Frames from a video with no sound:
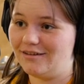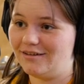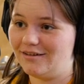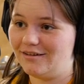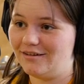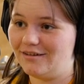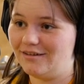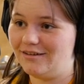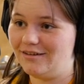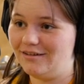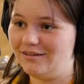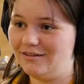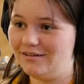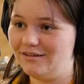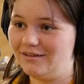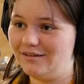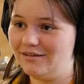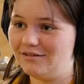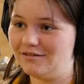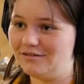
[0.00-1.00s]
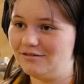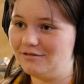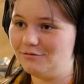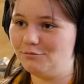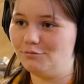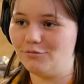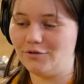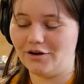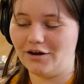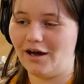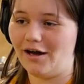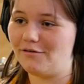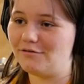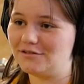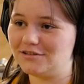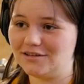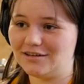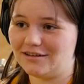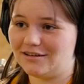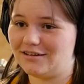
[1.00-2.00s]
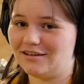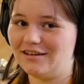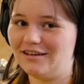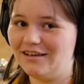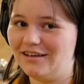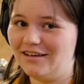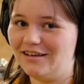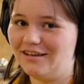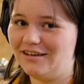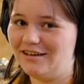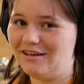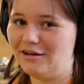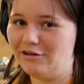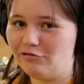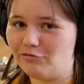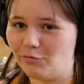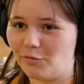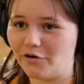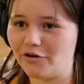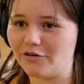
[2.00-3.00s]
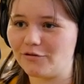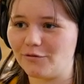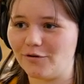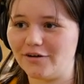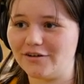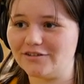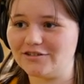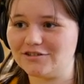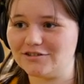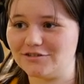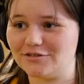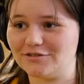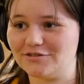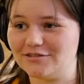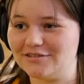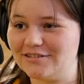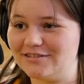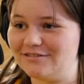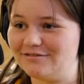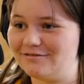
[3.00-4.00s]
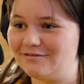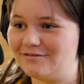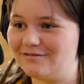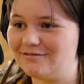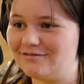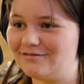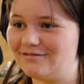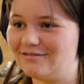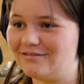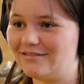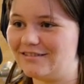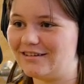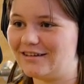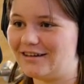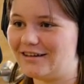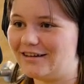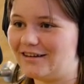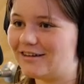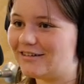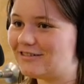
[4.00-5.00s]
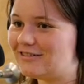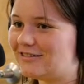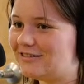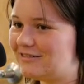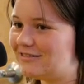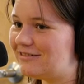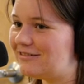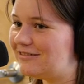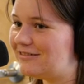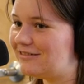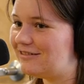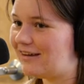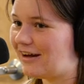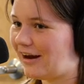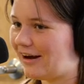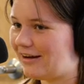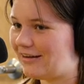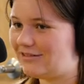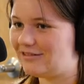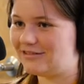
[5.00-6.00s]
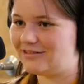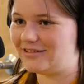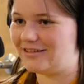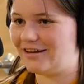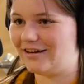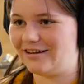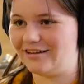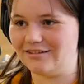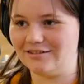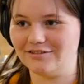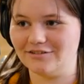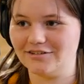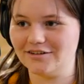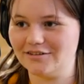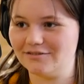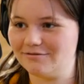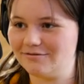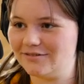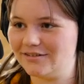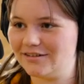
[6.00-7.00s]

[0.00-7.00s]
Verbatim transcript: yeah, but I was like, if Morgan Wallen's your only connection, I just can't do the it. country.